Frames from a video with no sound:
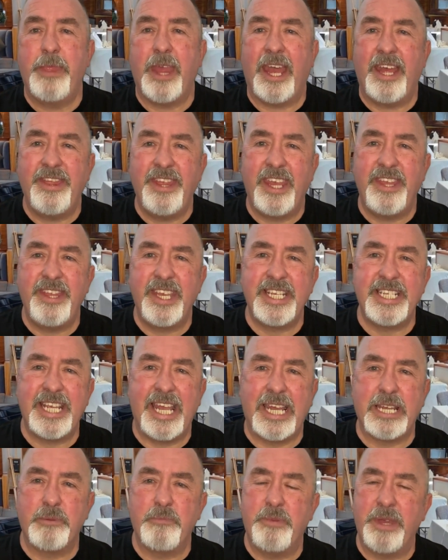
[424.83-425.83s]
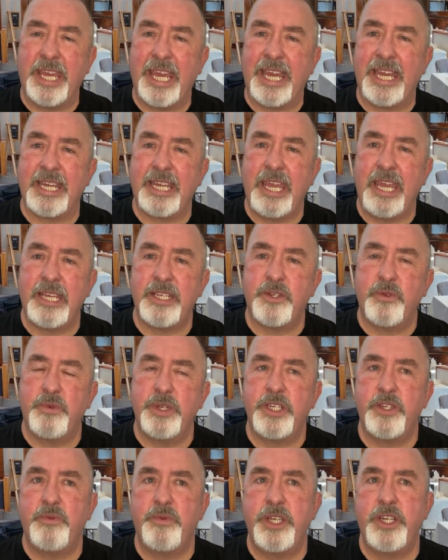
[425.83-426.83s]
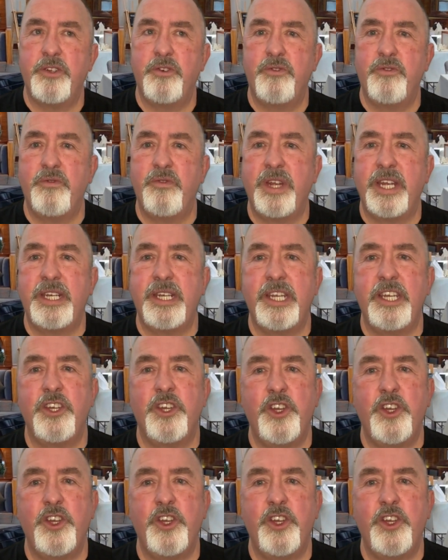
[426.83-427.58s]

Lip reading: And then they sang Be Our Guest, which we'd already